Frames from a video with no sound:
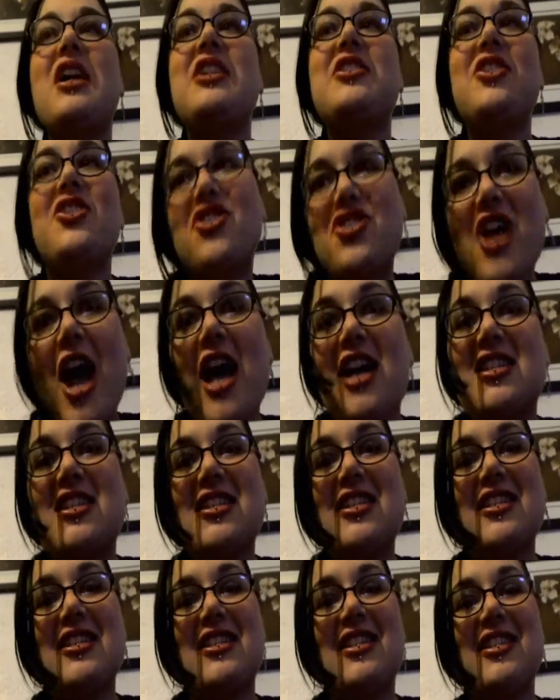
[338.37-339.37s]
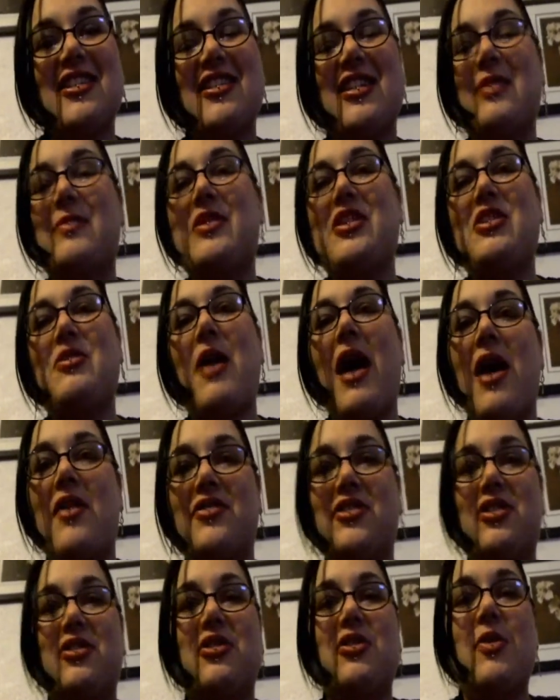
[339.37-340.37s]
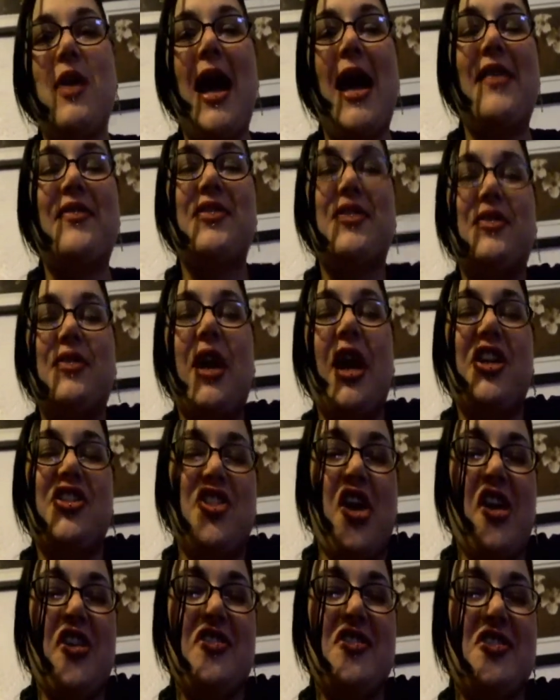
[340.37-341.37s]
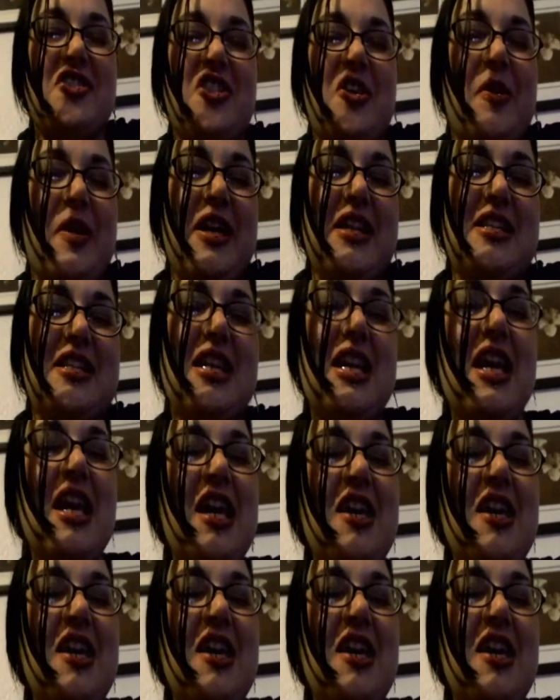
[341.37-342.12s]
it's a shock to the system, and you have to adjust to it.